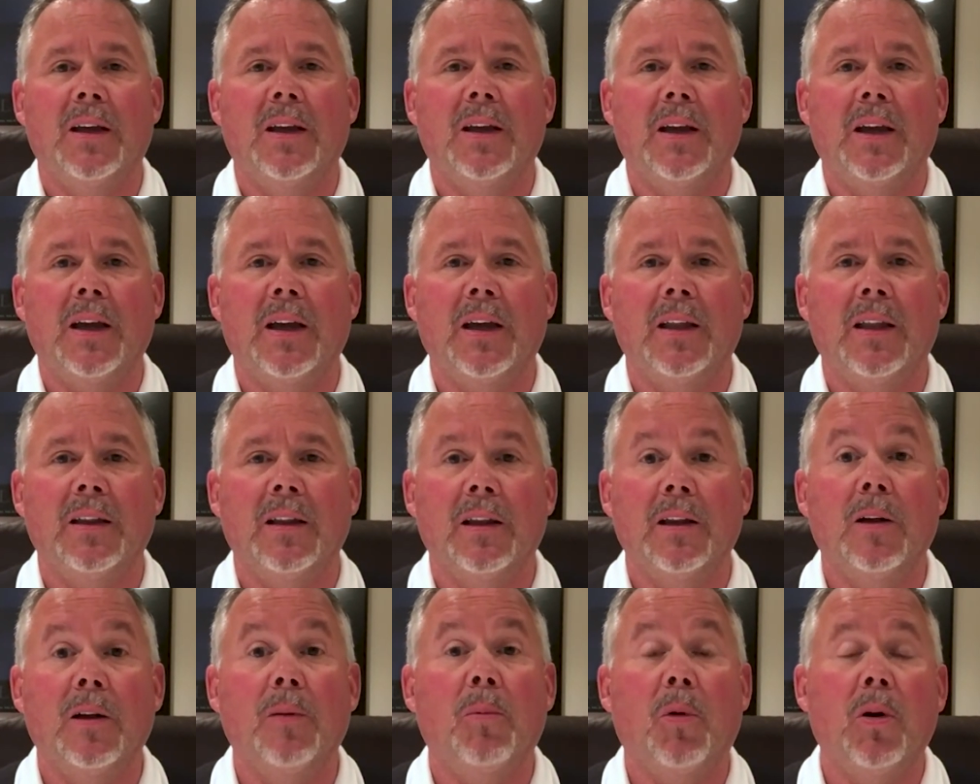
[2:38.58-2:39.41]
And the
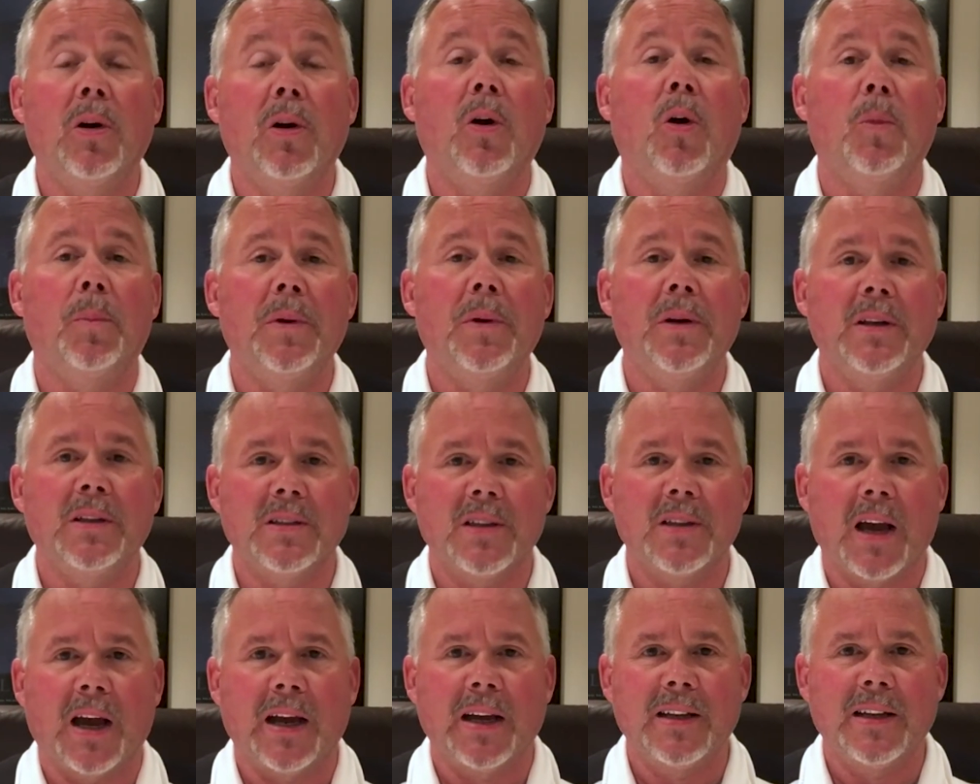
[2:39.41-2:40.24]
little boy opened
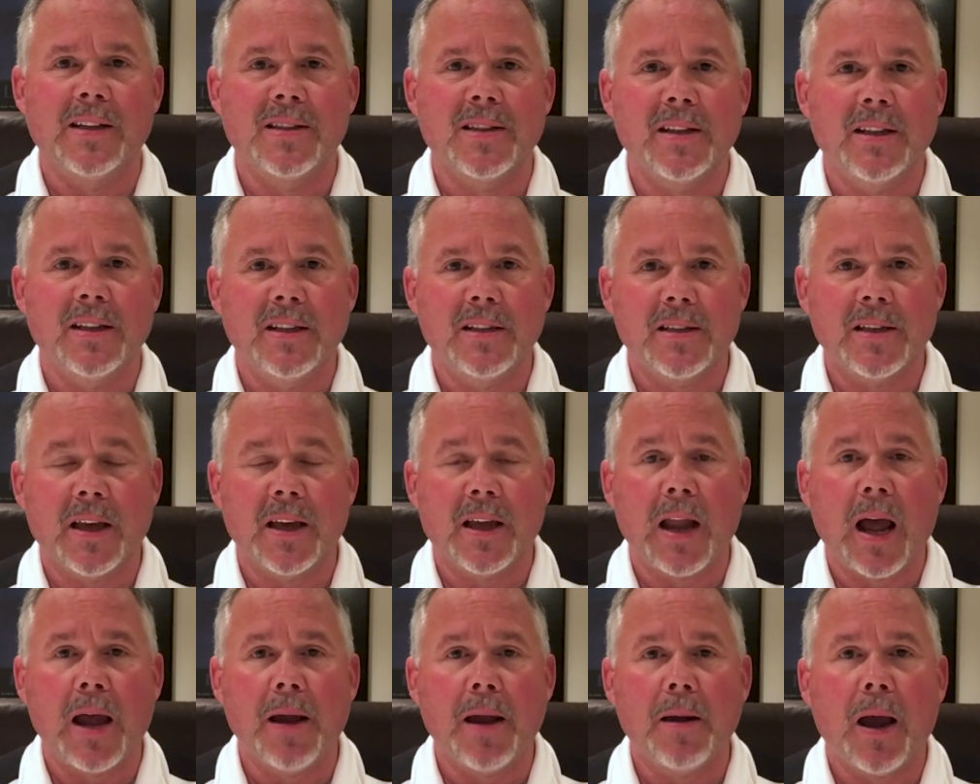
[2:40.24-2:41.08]
his eyes and he
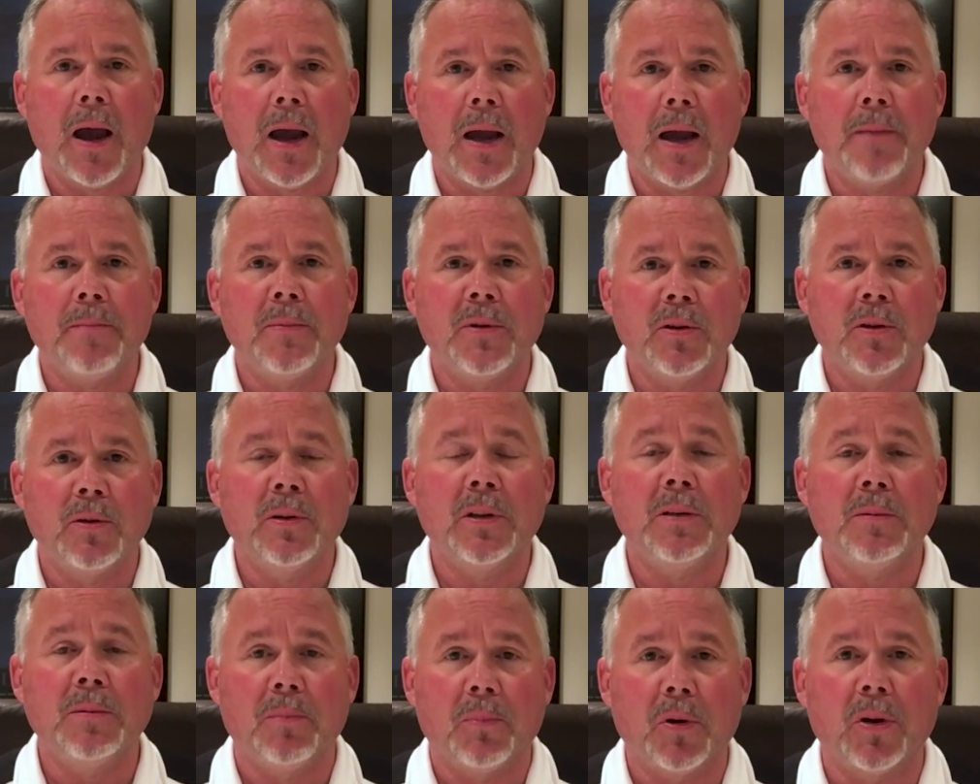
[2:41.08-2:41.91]
said, I'm
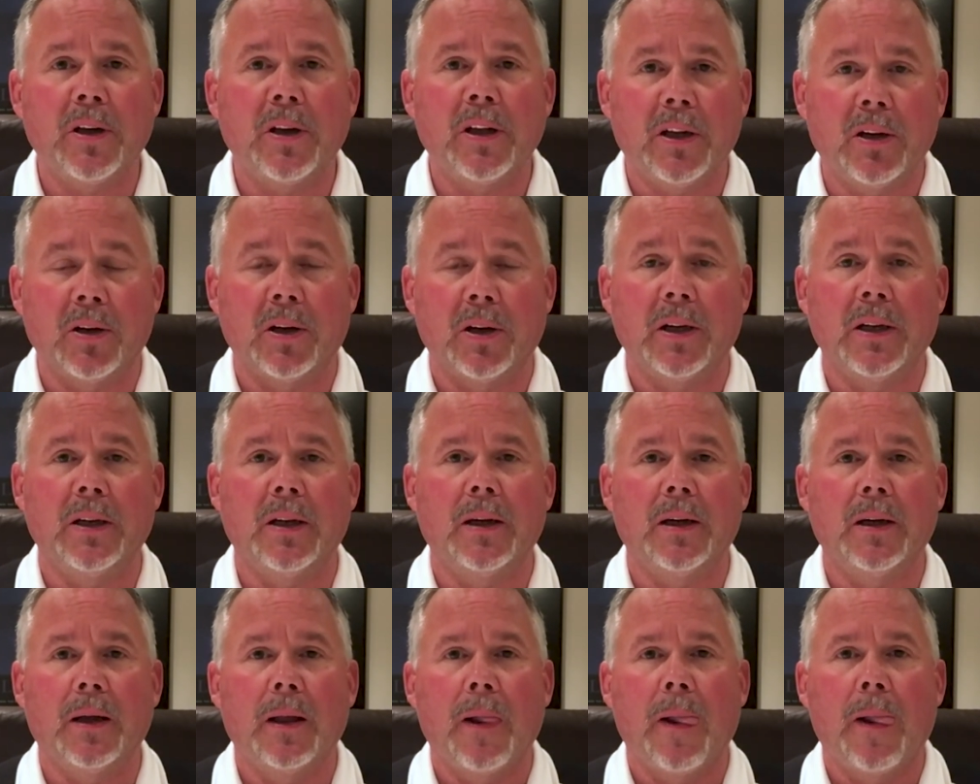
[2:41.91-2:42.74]
doing pretty good.
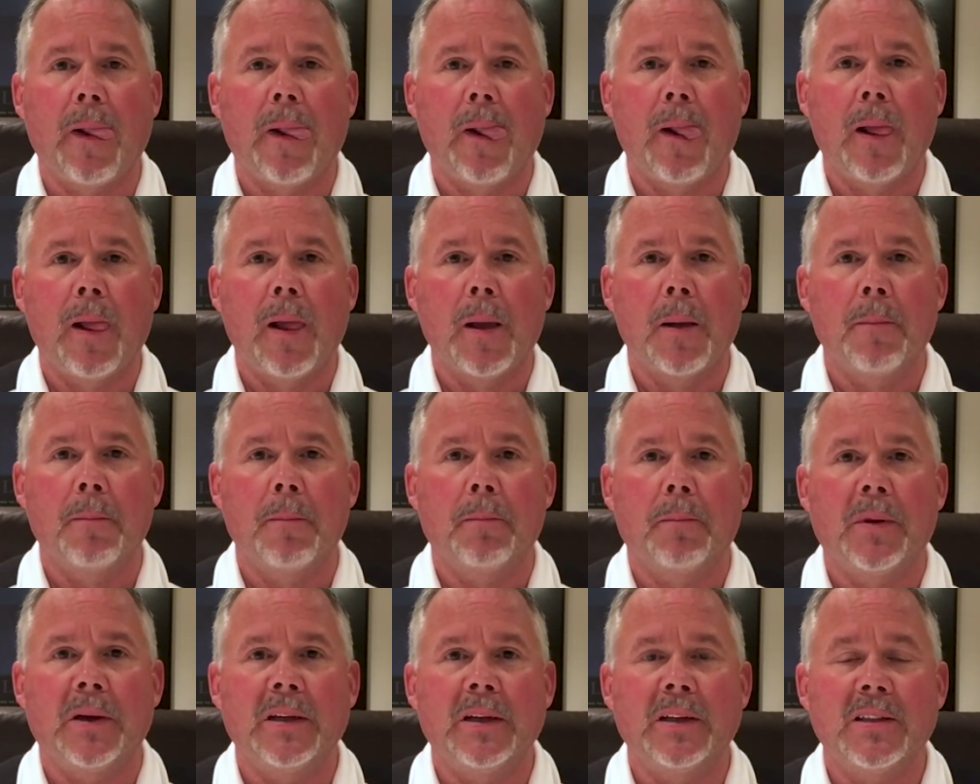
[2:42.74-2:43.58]

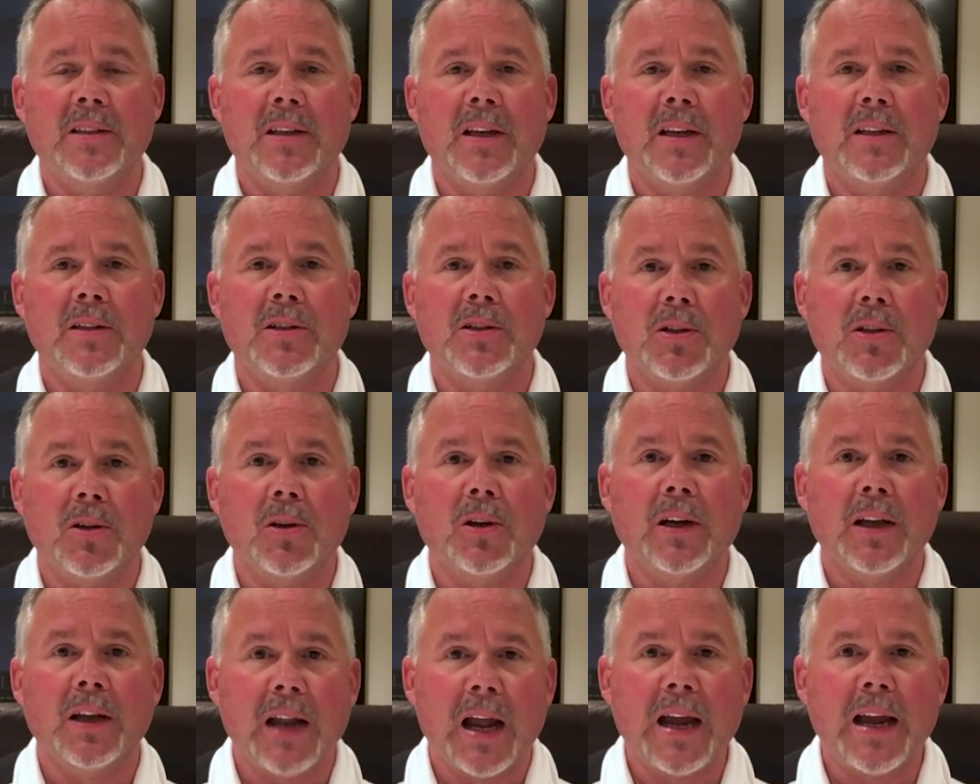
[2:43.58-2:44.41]
But he said,
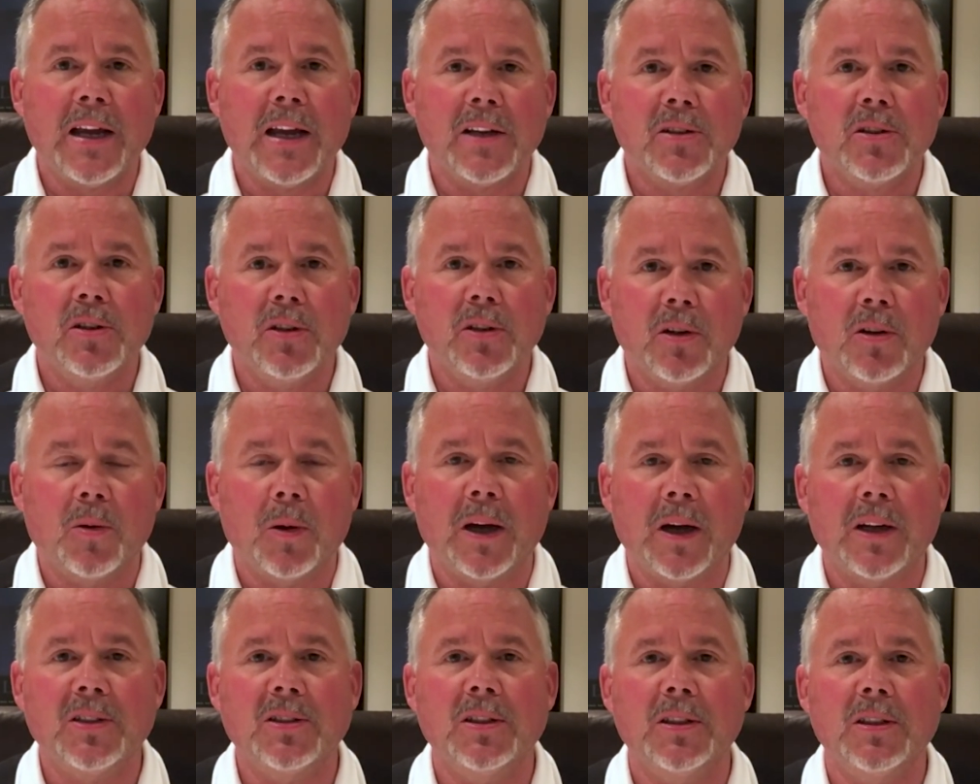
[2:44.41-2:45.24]
sir, can I ask you a
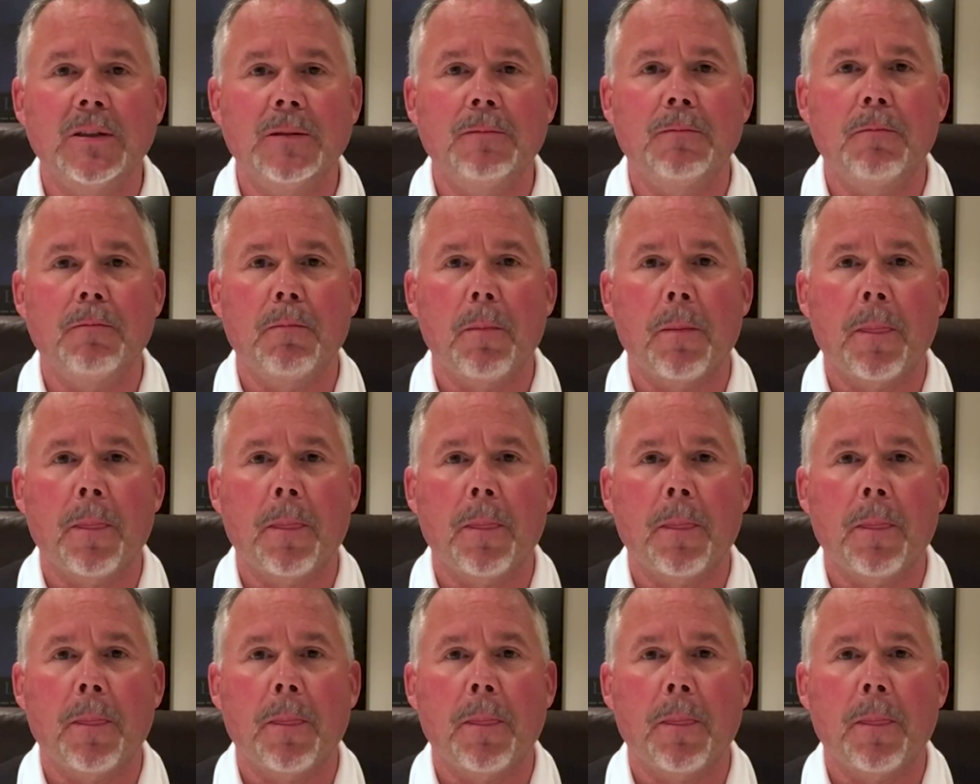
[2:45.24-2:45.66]
question?